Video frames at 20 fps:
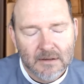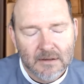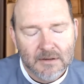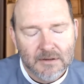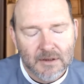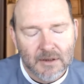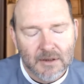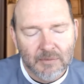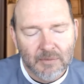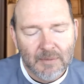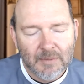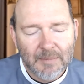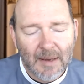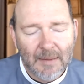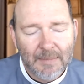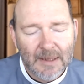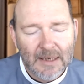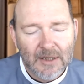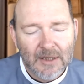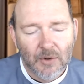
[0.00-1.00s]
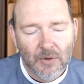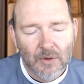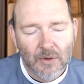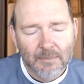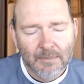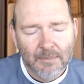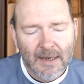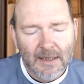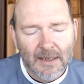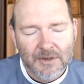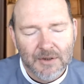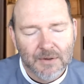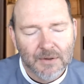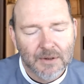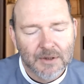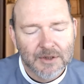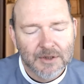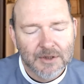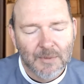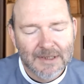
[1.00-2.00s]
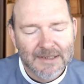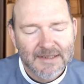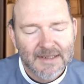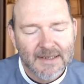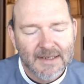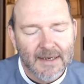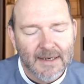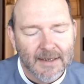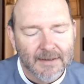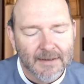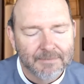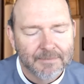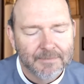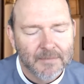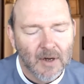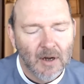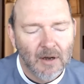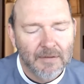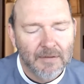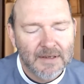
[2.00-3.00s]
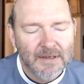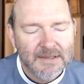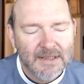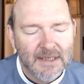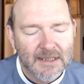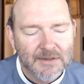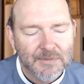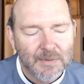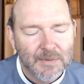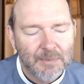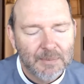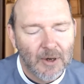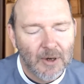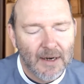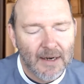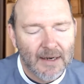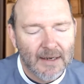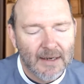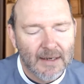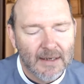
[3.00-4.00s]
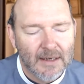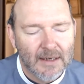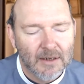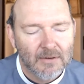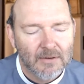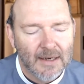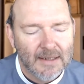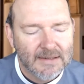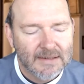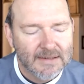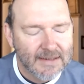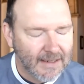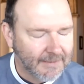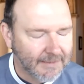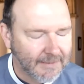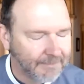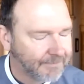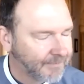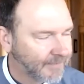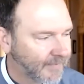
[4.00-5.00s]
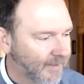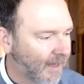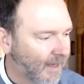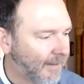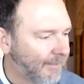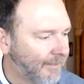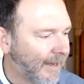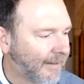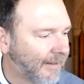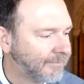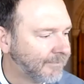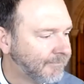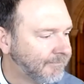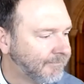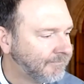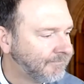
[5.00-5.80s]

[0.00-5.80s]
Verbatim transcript: so that we may be made yours once again. All these things we pray in Christ's name. Amen.